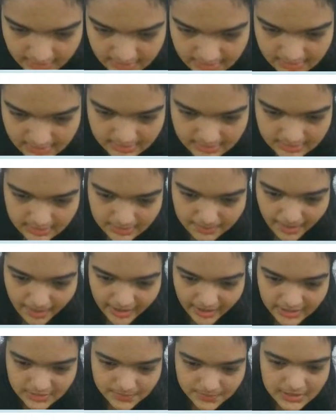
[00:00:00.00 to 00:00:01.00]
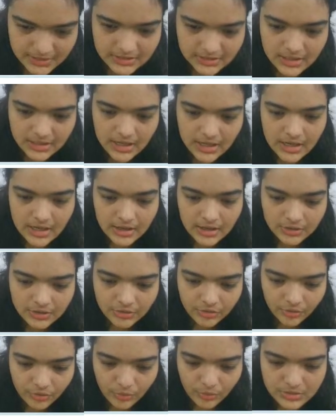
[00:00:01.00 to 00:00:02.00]
it's an embarrassment.
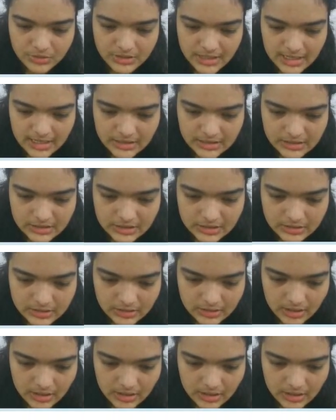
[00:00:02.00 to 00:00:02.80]
Rotate,